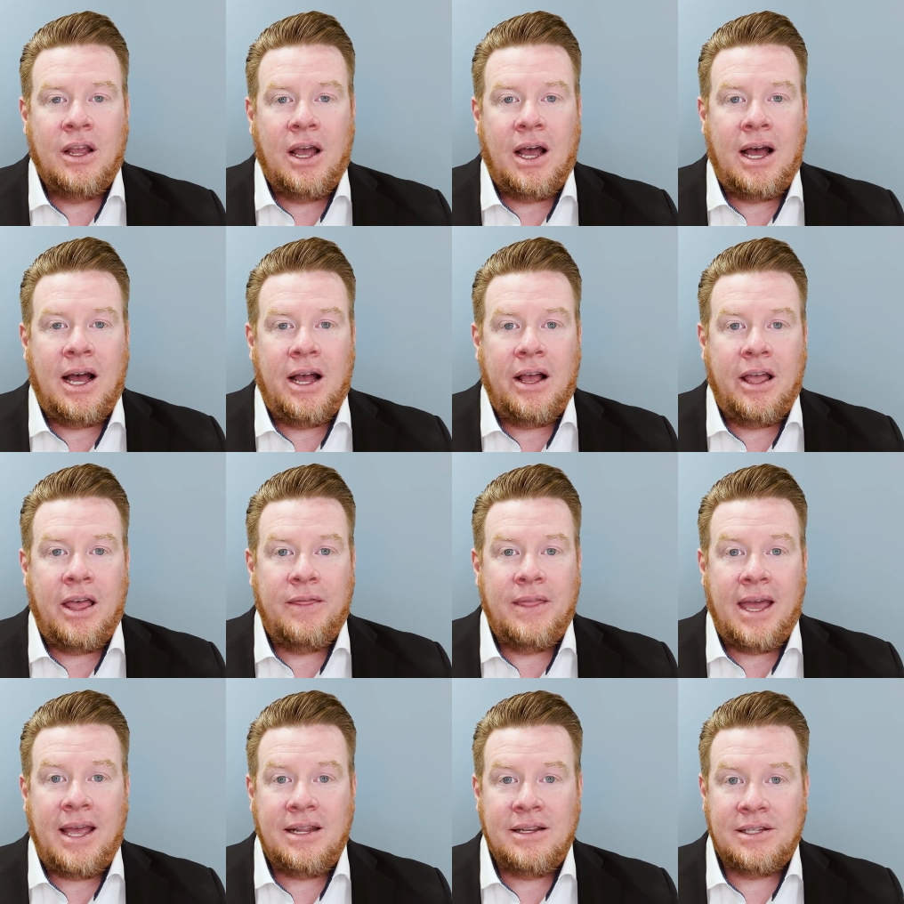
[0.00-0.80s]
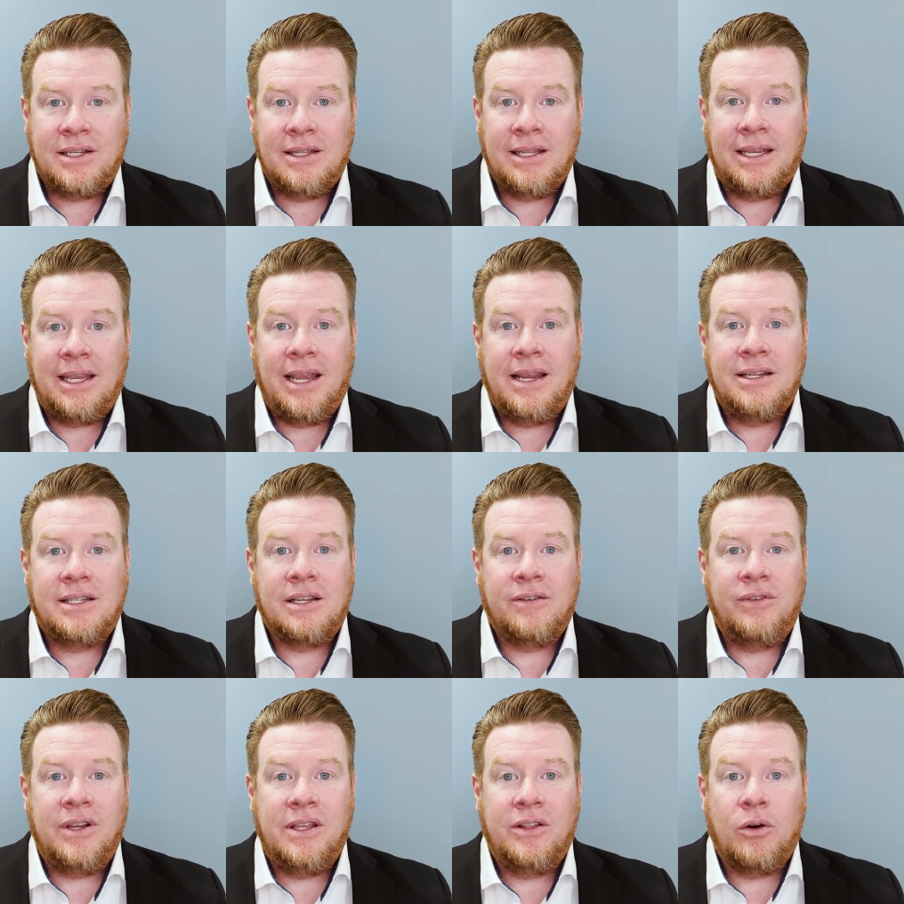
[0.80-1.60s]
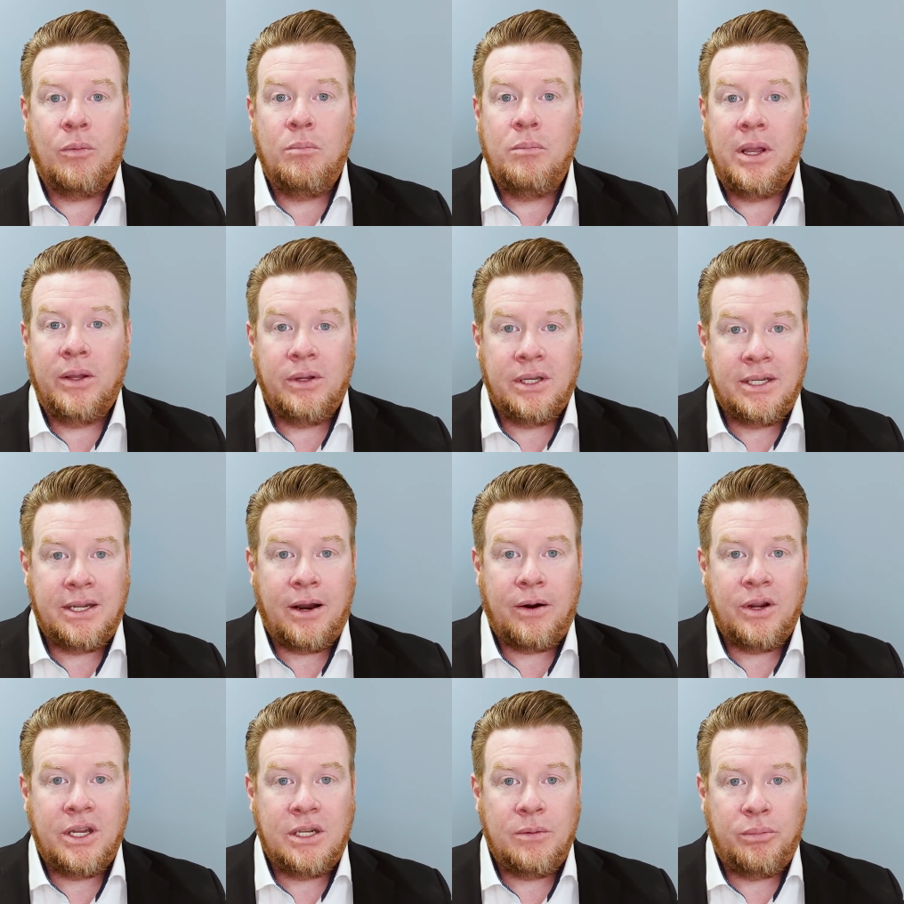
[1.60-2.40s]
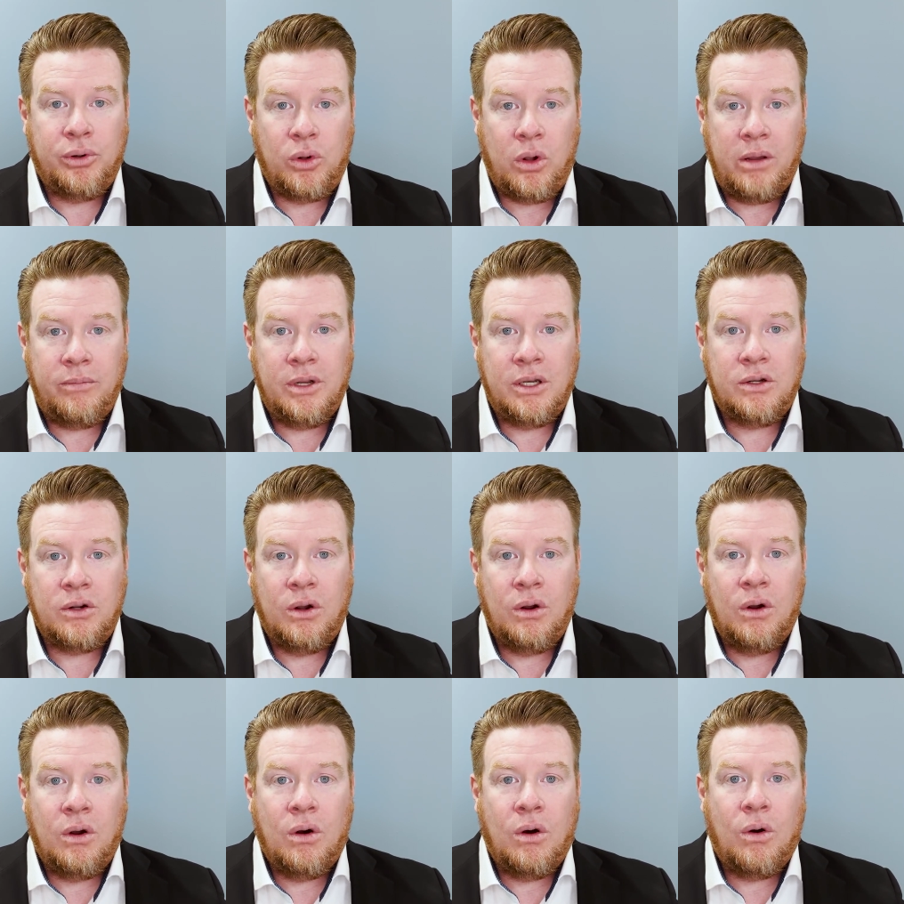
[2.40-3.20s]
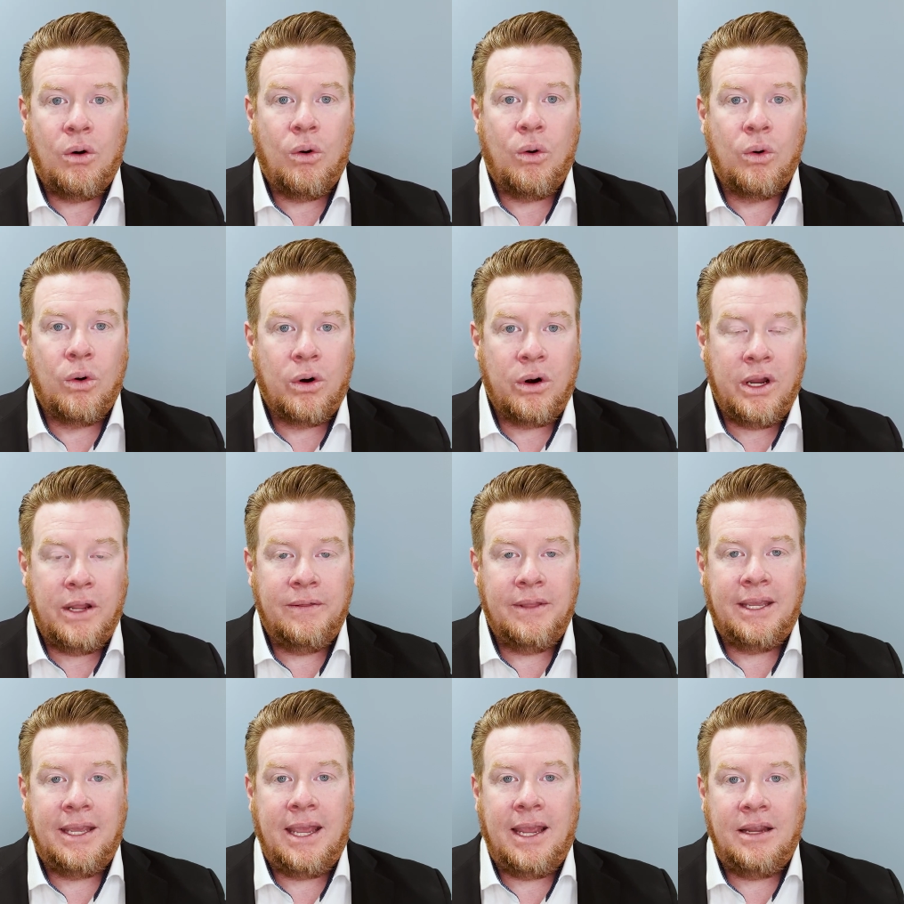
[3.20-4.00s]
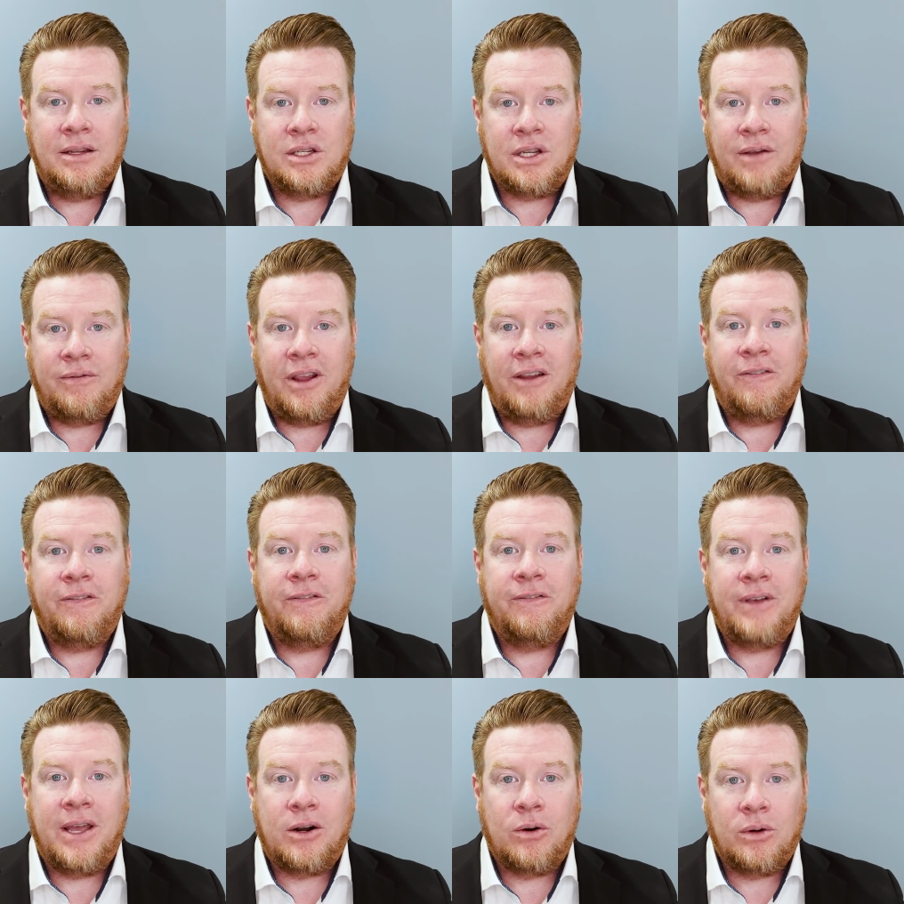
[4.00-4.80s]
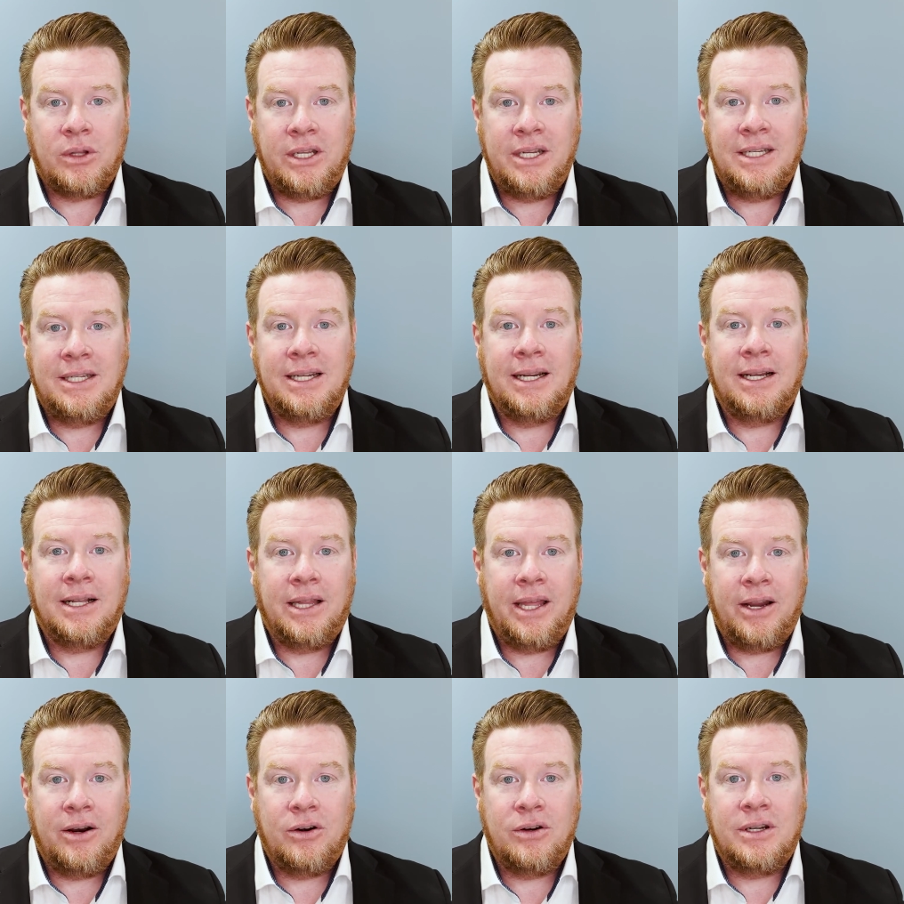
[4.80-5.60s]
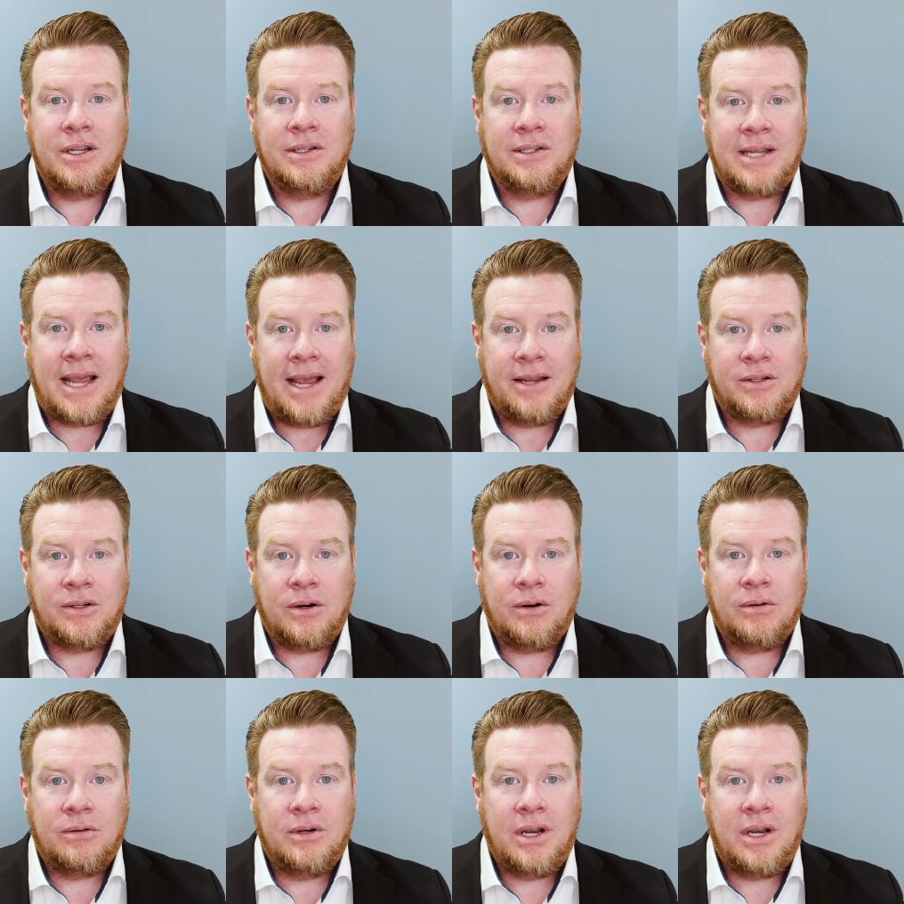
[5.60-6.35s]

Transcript: And that is in the case of either military deployment or in the case of a federally declared disaster.